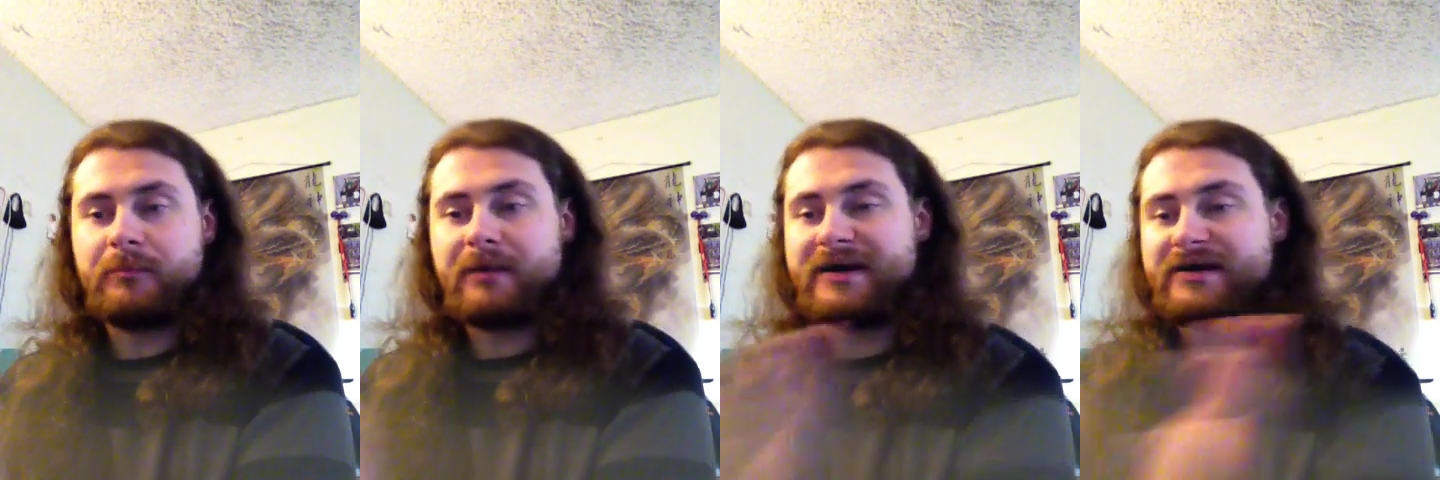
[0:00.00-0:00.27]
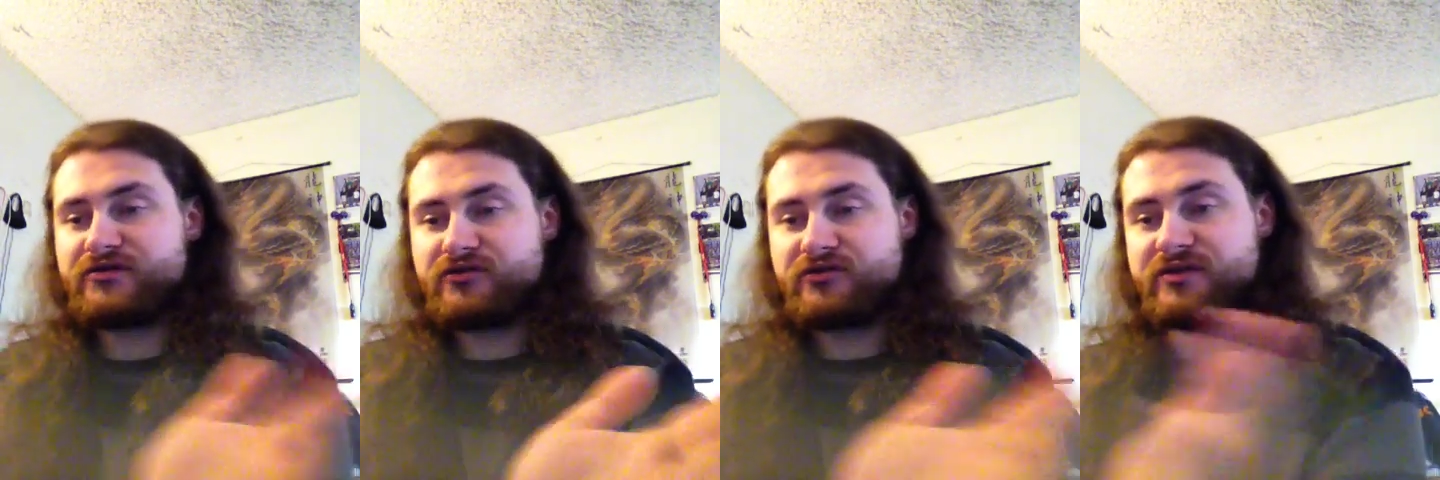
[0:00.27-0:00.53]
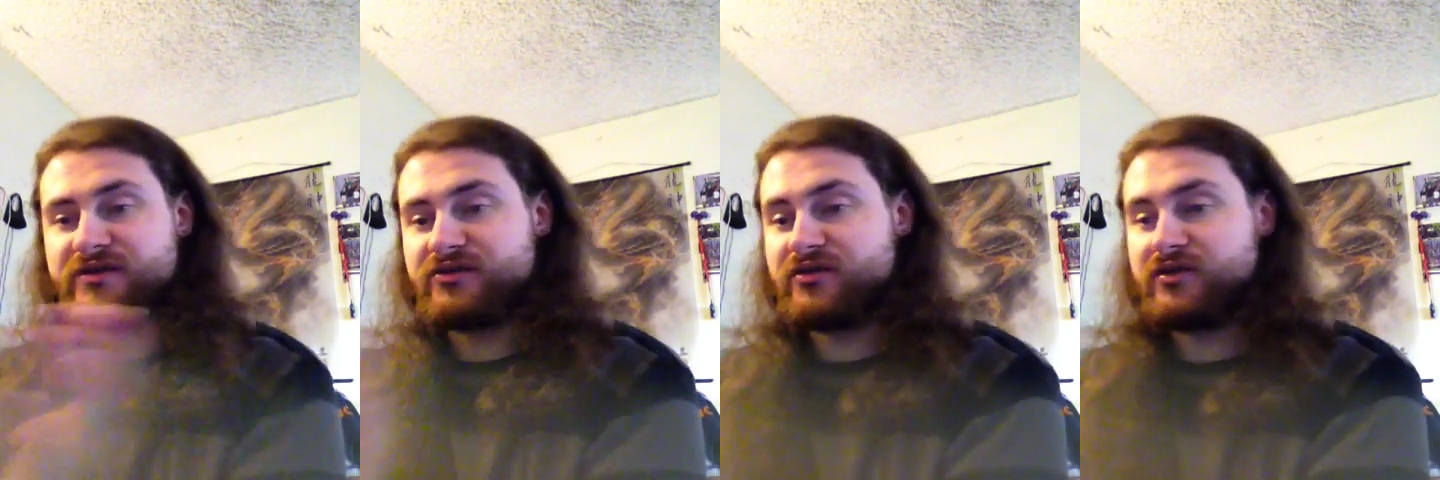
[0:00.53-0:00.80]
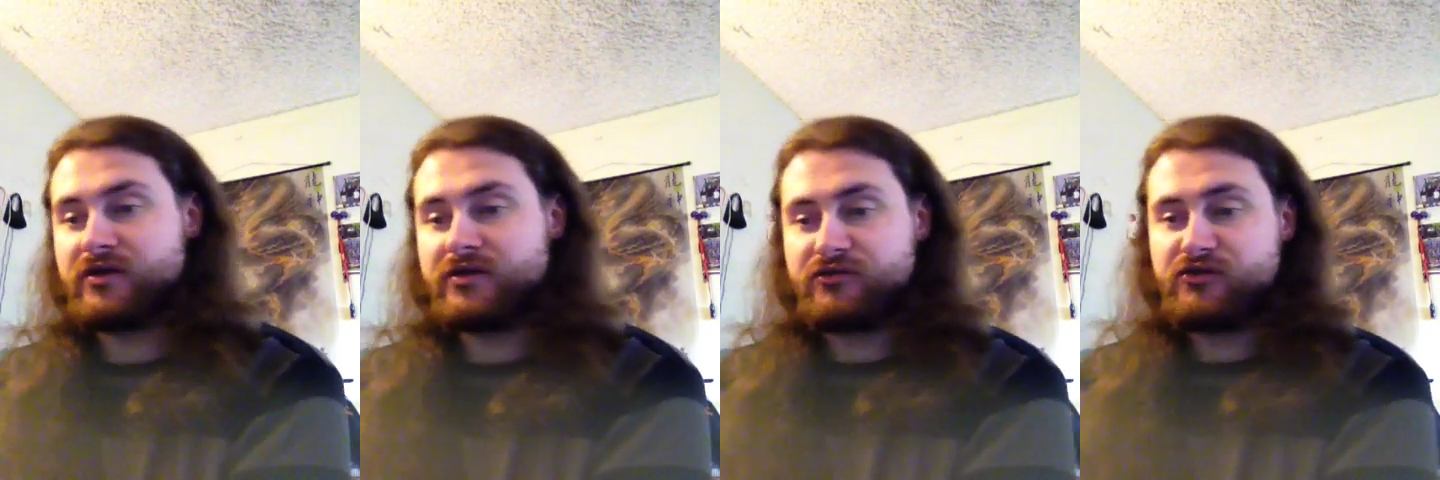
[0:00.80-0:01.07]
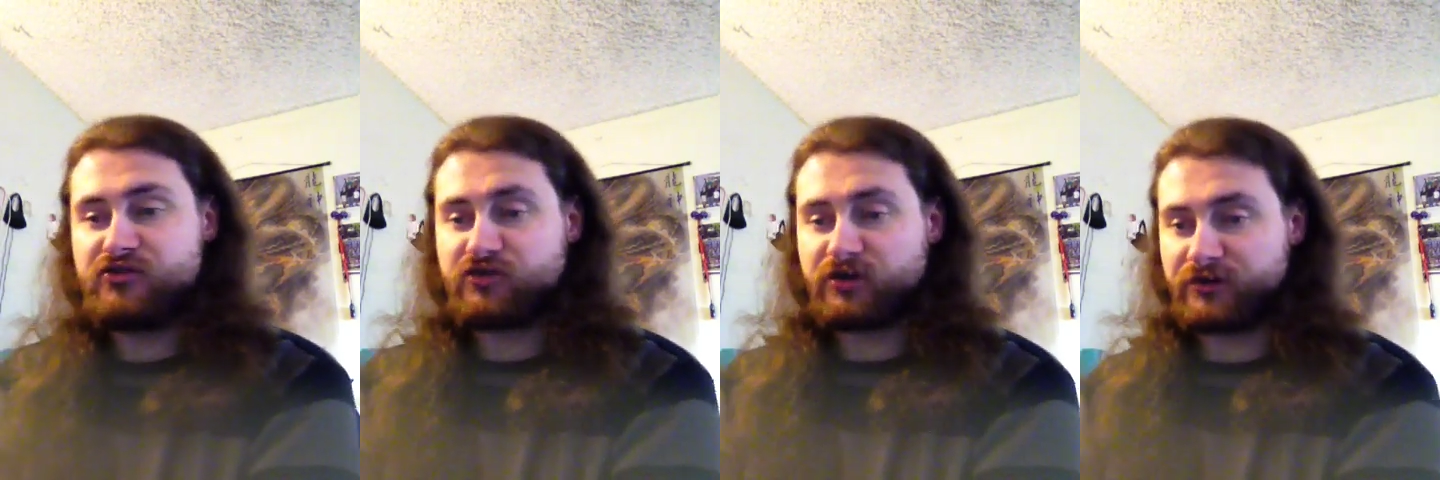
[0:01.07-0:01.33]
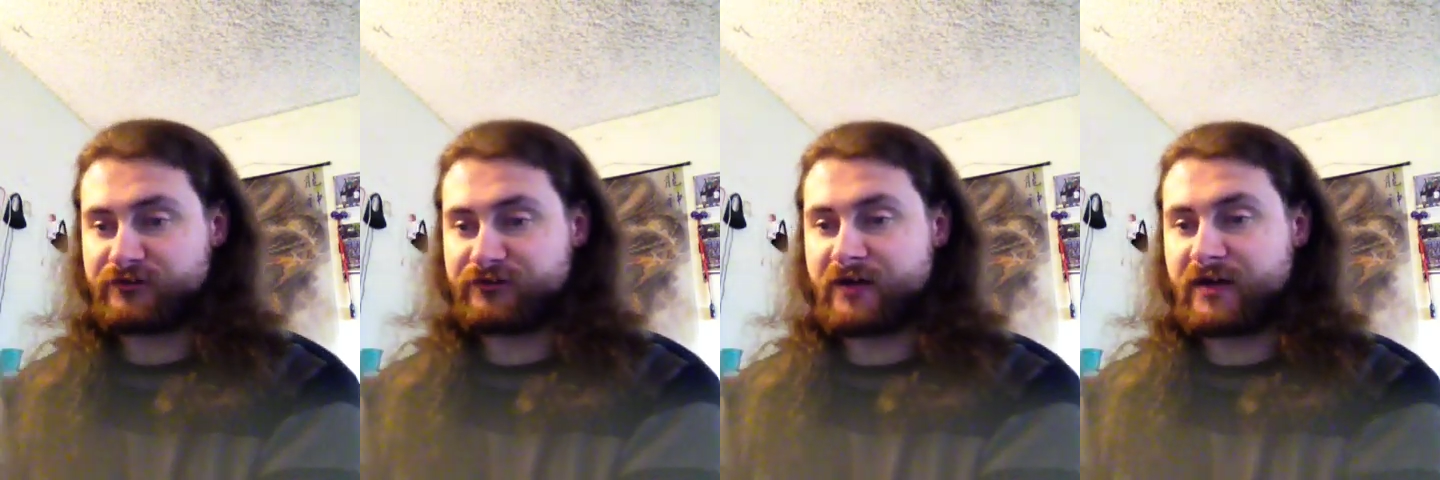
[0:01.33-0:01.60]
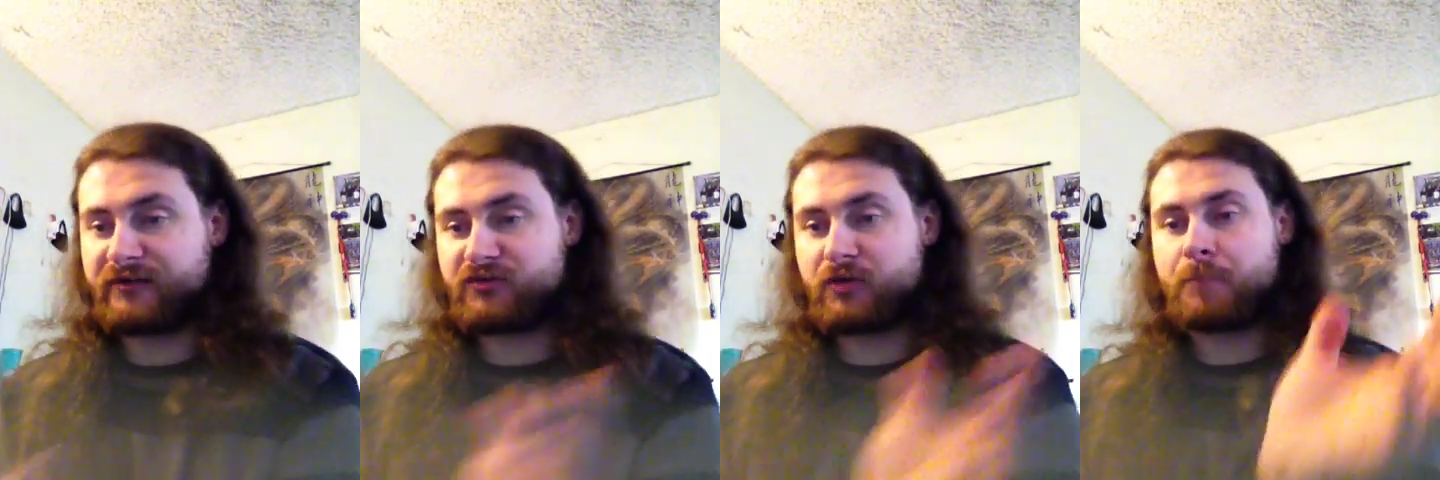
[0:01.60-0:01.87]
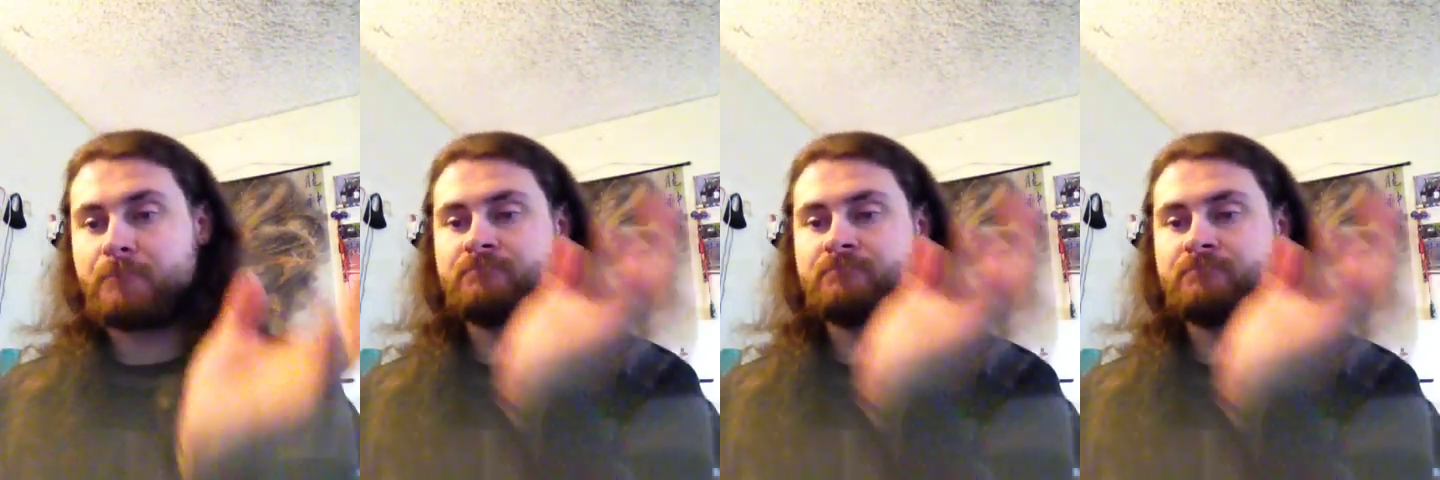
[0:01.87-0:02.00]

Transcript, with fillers: minus the discard effect.